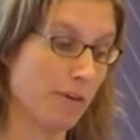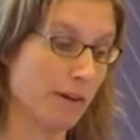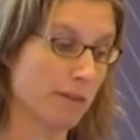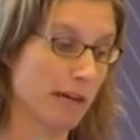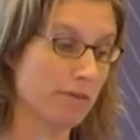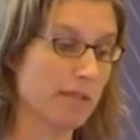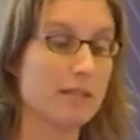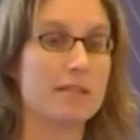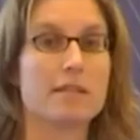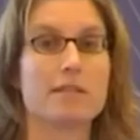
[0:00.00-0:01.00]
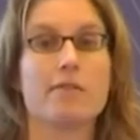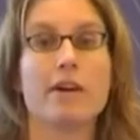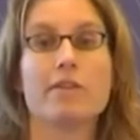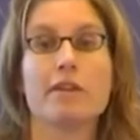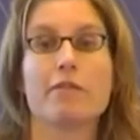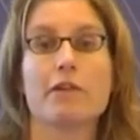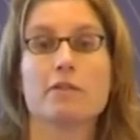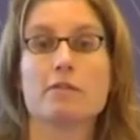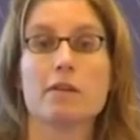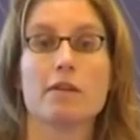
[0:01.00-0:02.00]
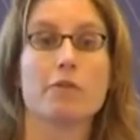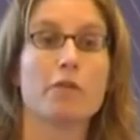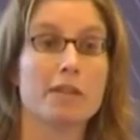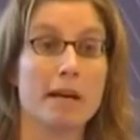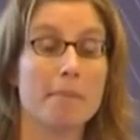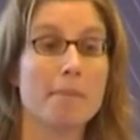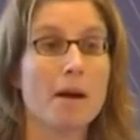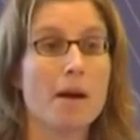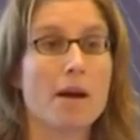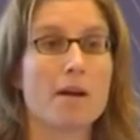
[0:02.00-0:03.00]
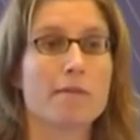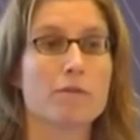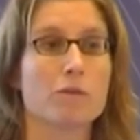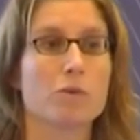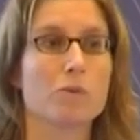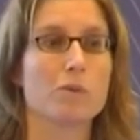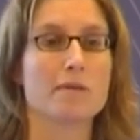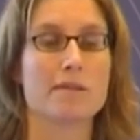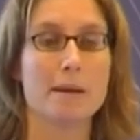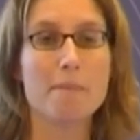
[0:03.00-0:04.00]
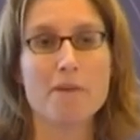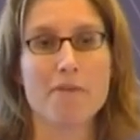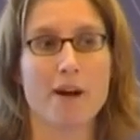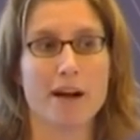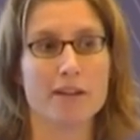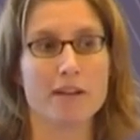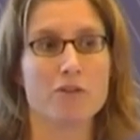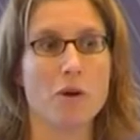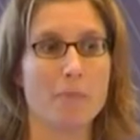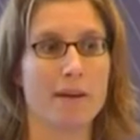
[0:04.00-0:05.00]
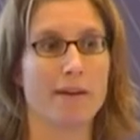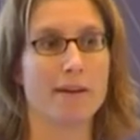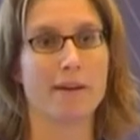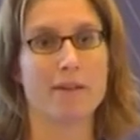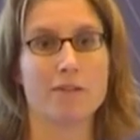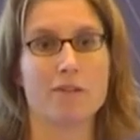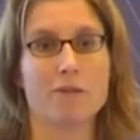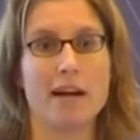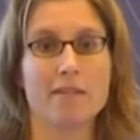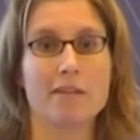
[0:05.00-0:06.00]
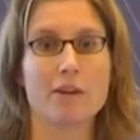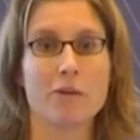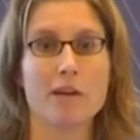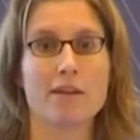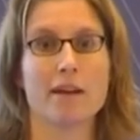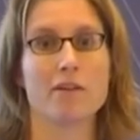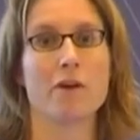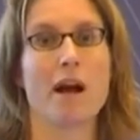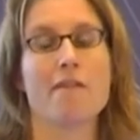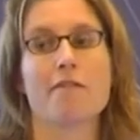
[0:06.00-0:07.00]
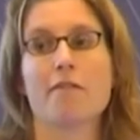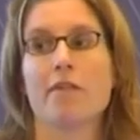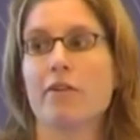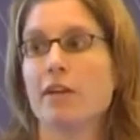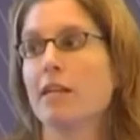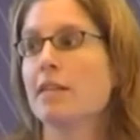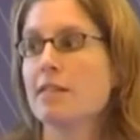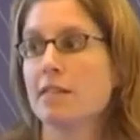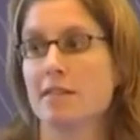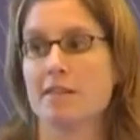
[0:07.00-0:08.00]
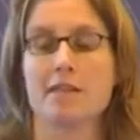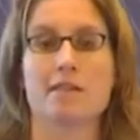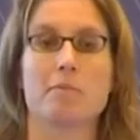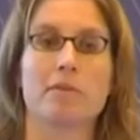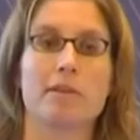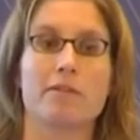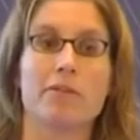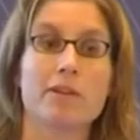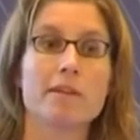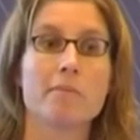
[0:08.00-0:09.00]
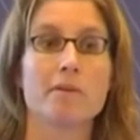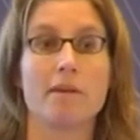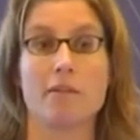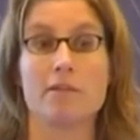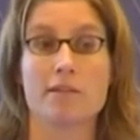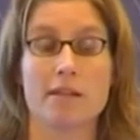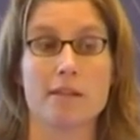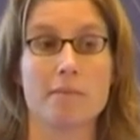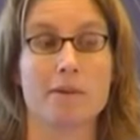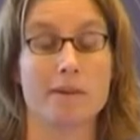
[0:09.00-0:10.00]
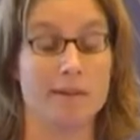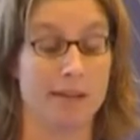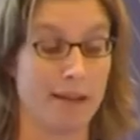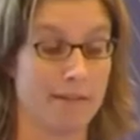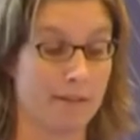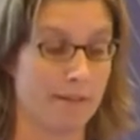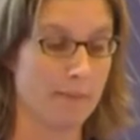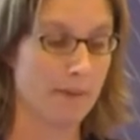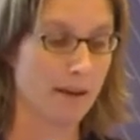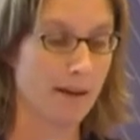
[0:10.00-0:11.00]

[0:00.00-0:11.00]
We found out that it is very difficult for them to simplify their topic to that degree that you have a very easy, accessible, and readable, understandable indicator.